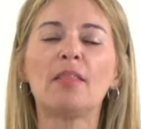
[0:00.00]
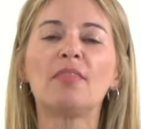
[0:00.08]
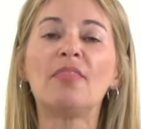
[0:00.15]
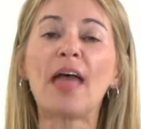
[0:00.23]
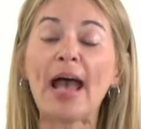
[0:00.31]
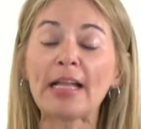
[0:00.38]

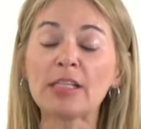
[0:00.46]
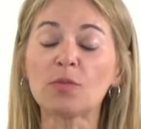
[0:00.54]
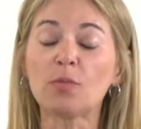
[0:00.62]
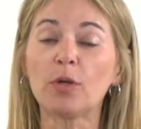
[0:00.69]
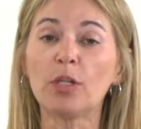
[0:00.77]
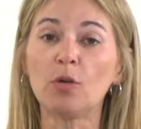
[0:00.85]

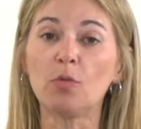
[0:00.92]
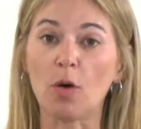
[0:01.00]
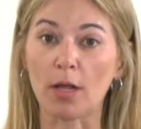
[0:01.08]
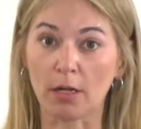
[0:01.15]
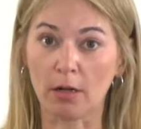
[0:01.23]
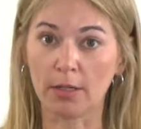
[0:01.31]
that's when you
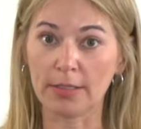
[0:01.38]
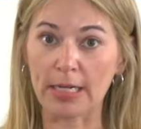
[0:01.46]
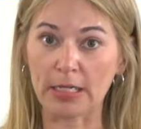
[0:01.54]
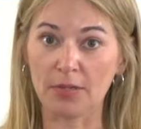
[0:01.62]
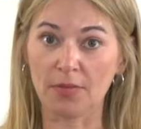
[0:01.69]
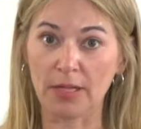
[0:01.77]
want to
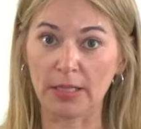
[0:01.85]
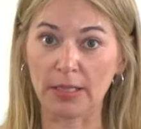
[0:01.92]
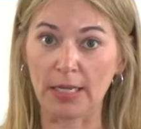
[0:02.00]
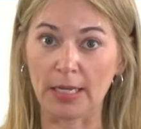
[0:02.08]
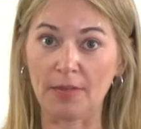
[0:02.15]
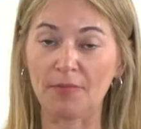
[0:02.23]
contact Faylene.